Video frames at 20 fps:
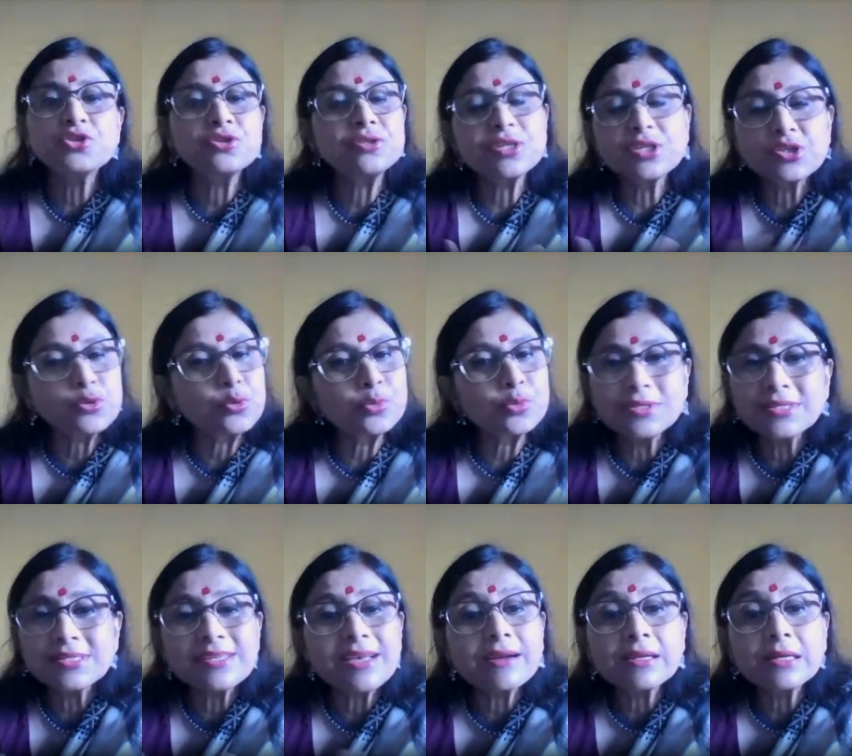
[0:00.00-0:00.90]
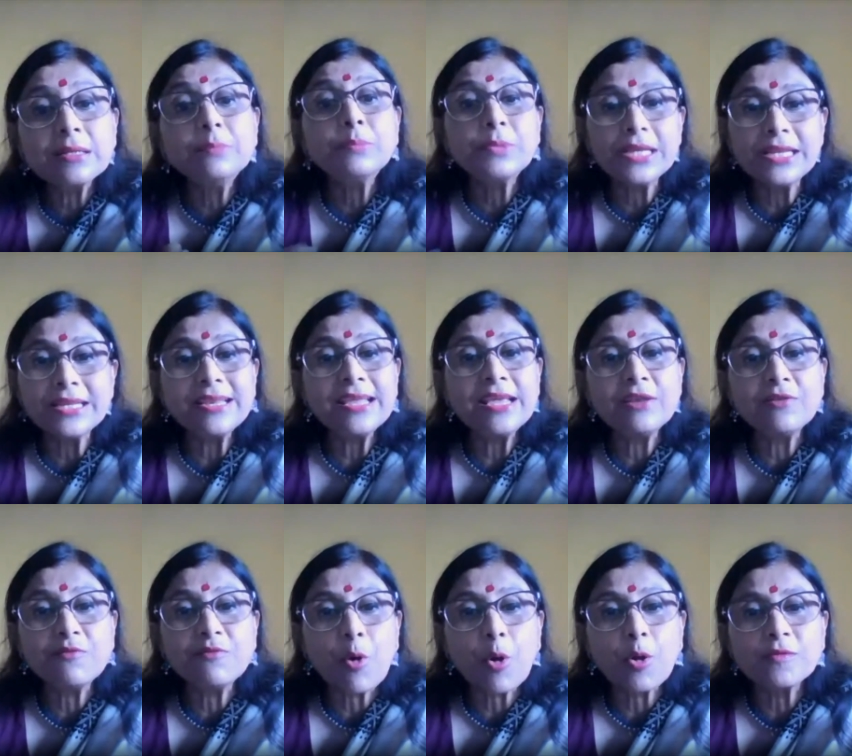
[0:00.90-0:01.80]
in which the students are
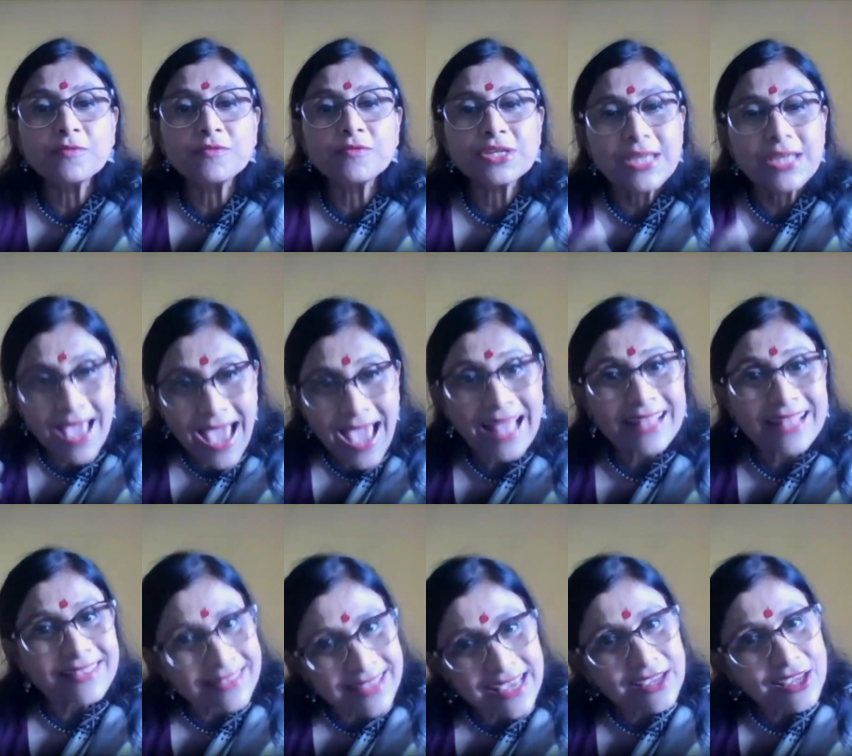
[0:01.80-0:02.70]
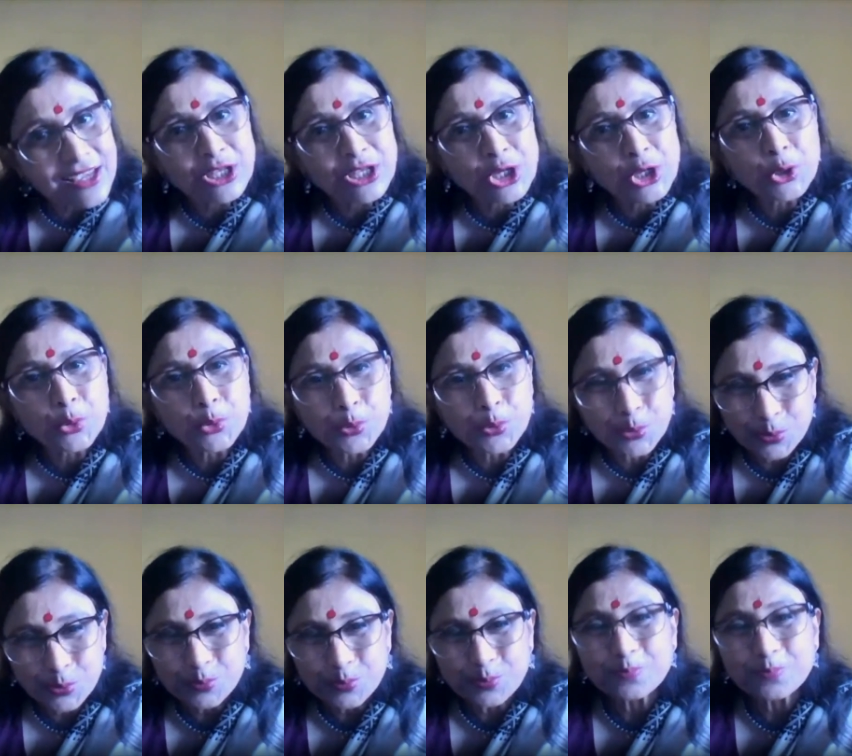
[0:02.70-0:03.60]
completely involved and thinking new.